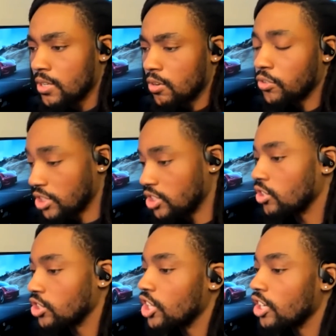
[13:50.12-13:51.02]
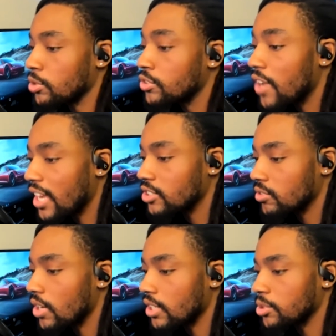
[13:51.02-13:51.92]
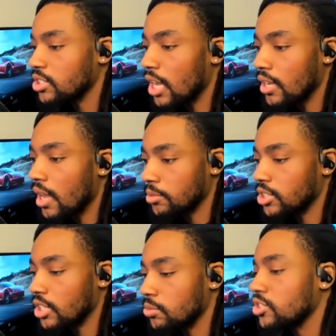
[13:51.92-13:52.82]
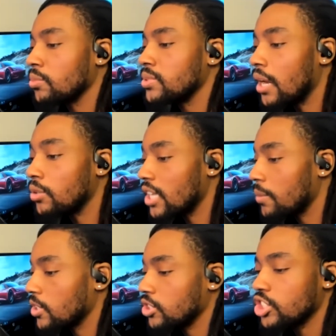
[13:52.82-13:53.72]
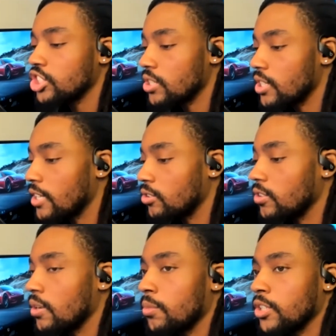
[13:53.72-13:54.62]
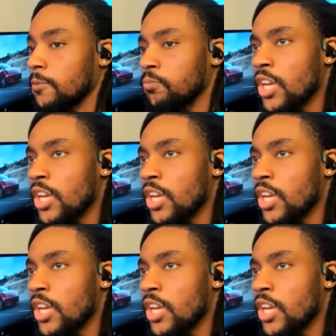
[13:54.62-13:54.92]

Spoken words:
Obviously it's gonna charge much faster, right? I'm just assuming some downtime where it's just chilling and doing not much.